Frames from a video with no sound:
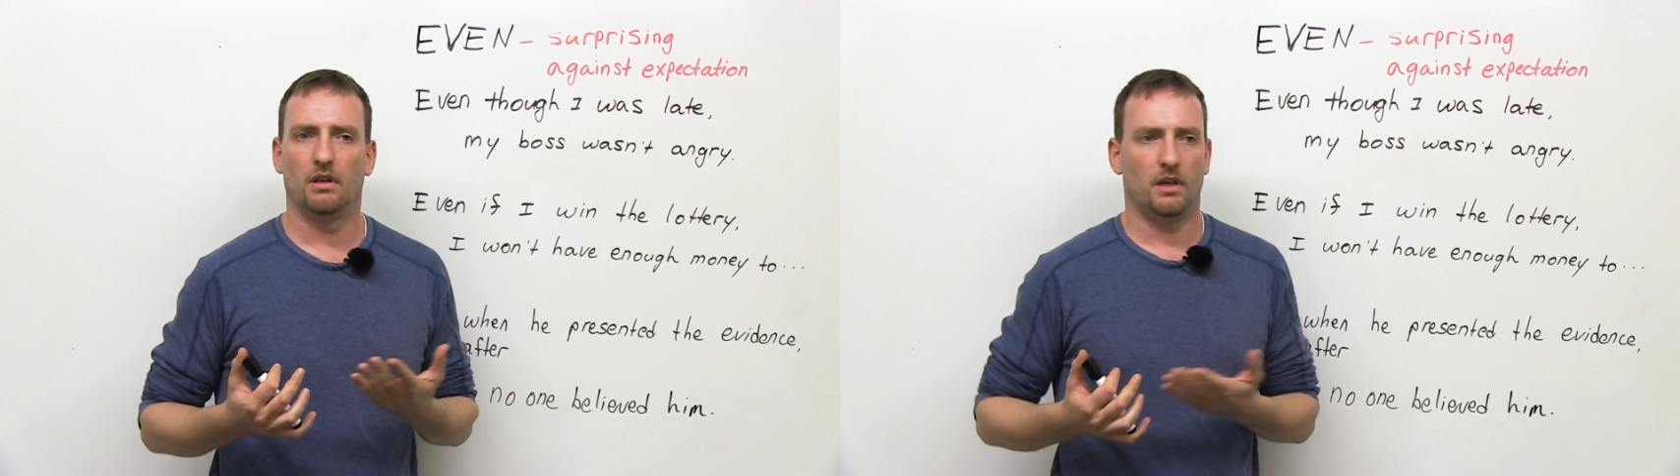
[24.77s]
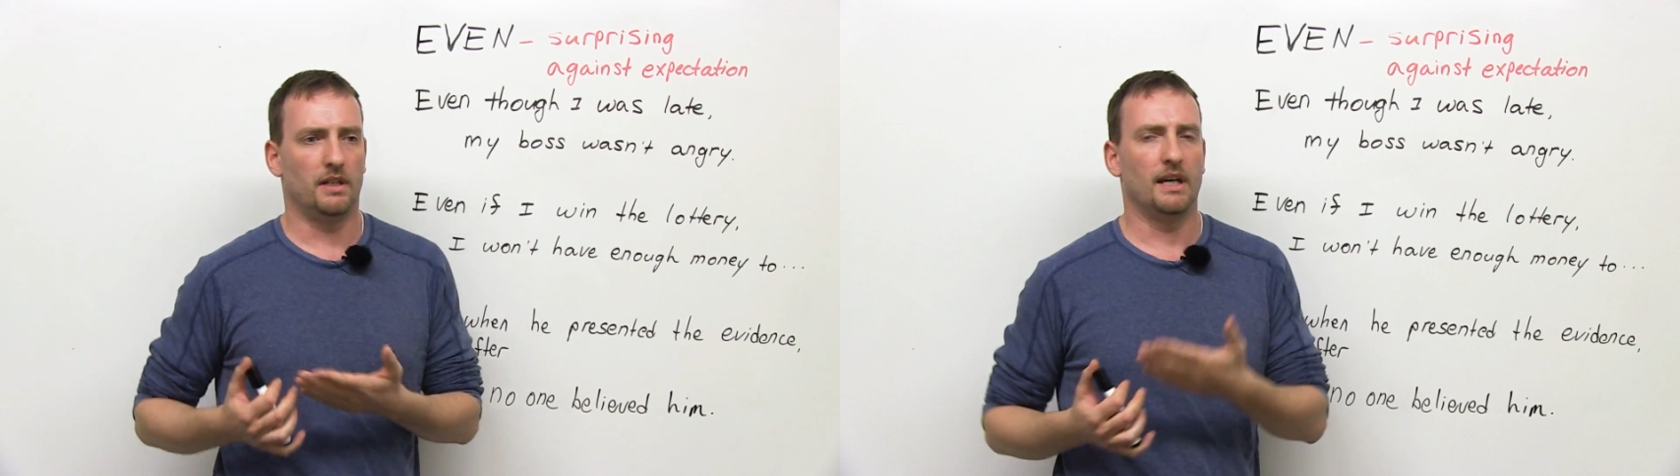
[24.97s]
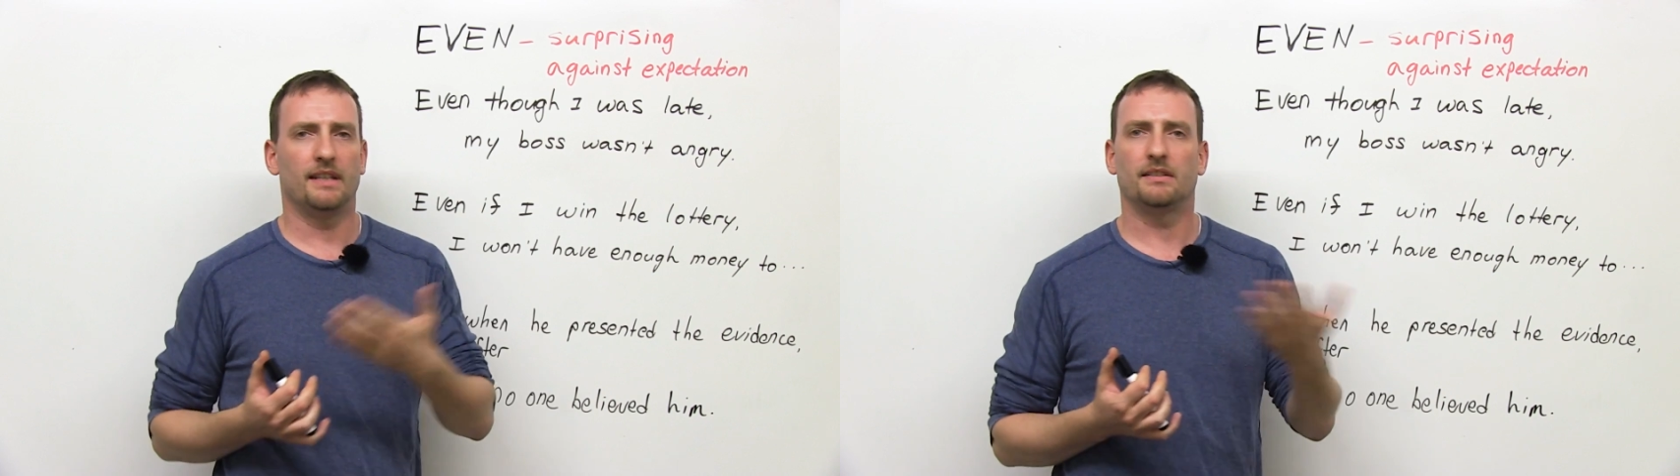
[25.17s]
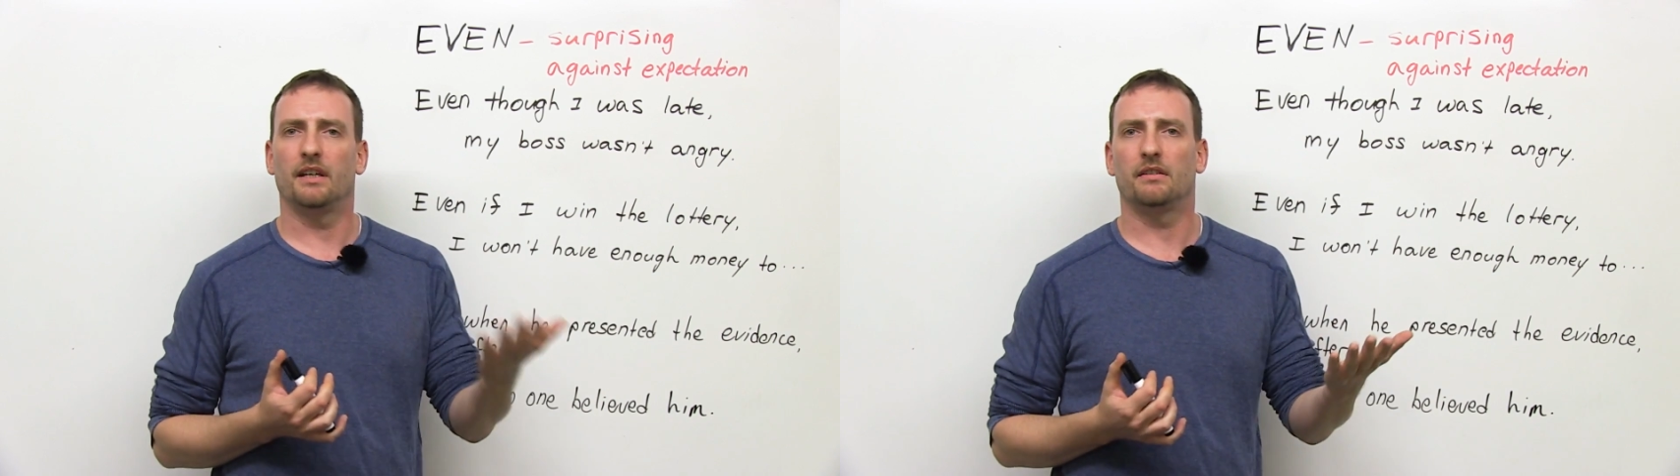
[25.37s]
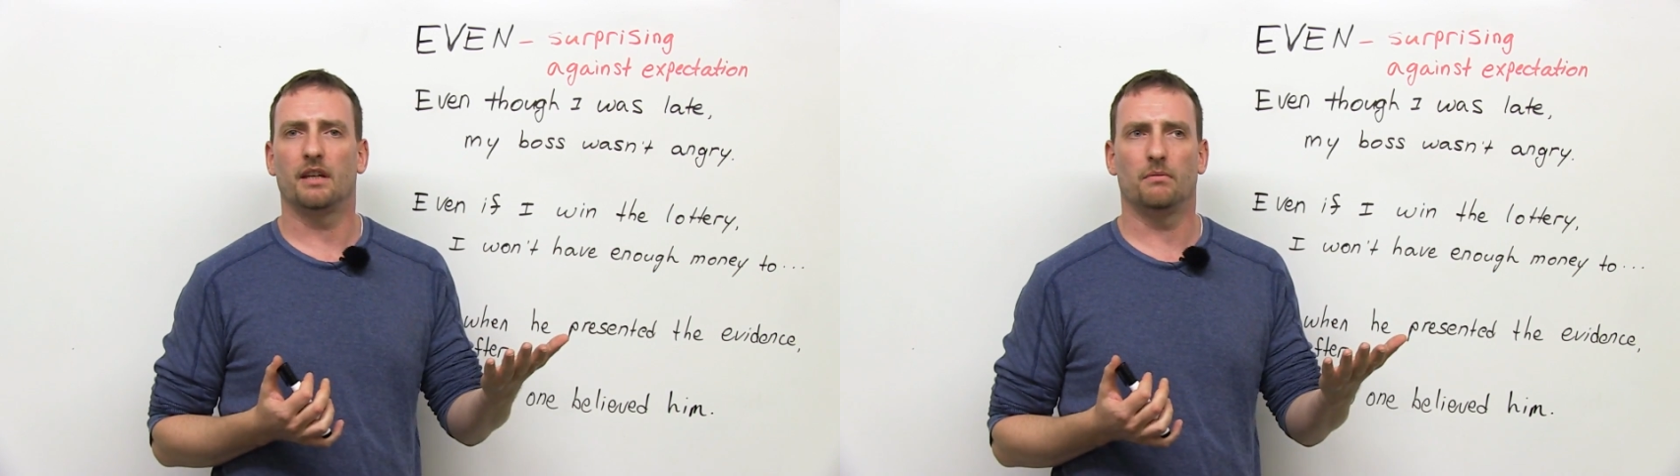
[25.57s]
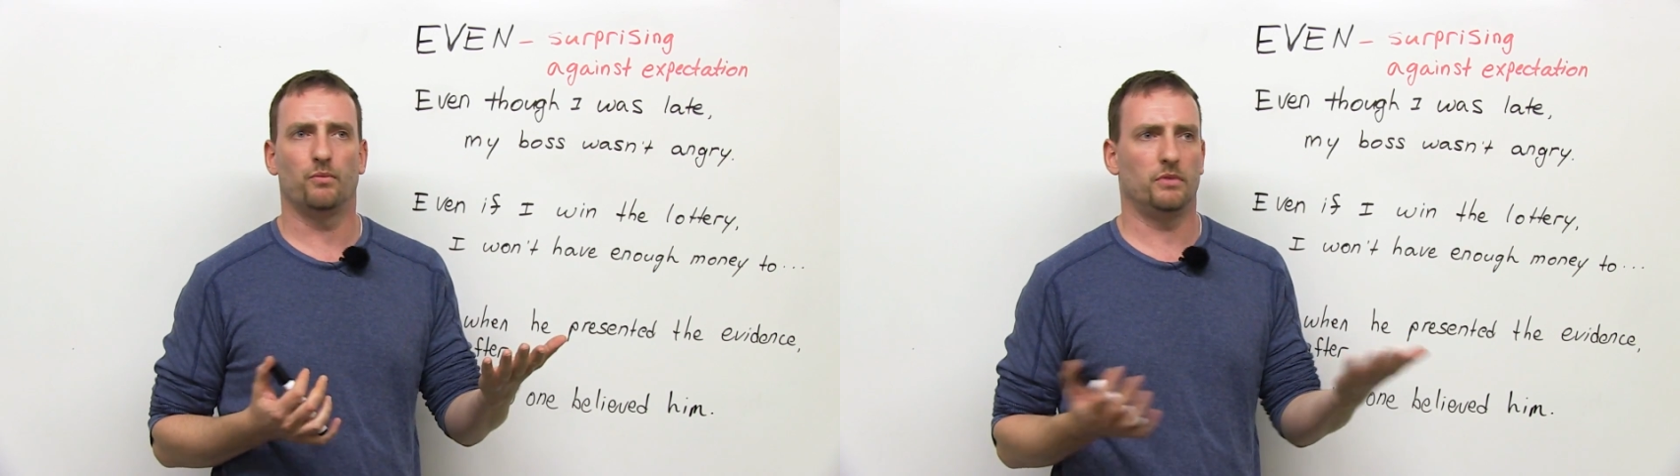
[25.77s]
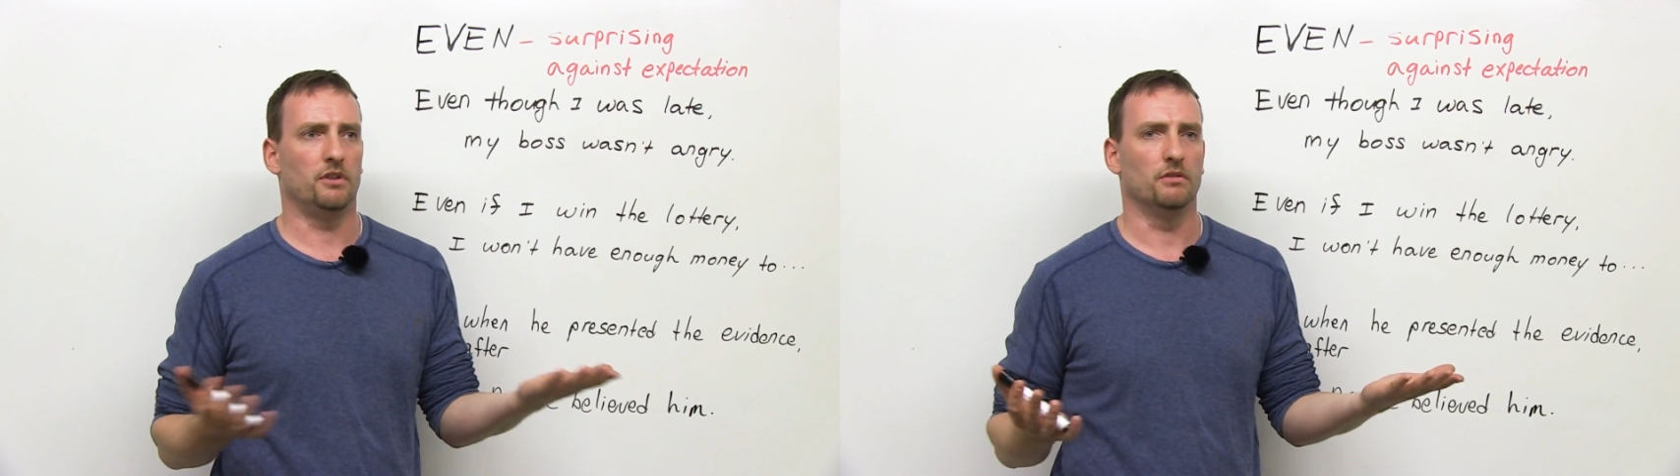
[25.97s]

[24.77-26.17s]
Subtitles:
And I say to them,